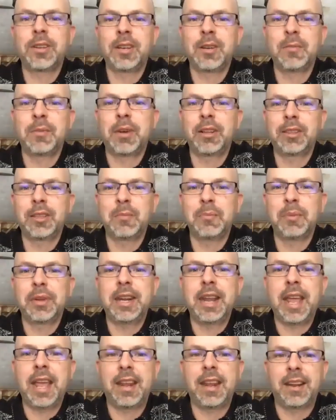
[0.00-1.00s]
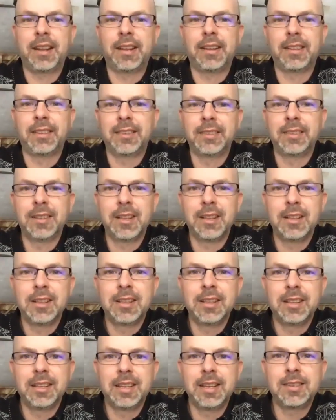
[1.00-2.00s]
about the banana.
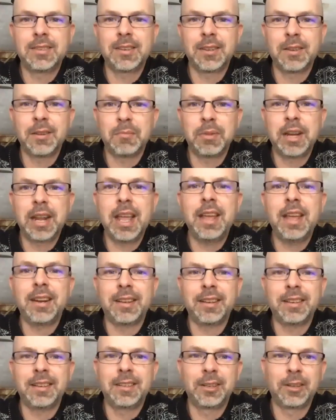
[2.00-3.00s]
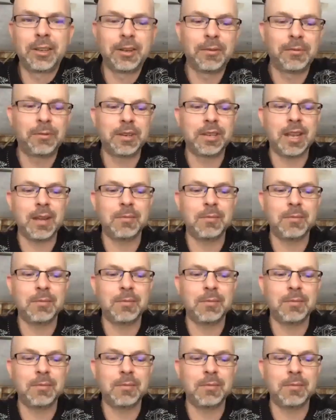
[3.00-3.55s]
Is a banana good for type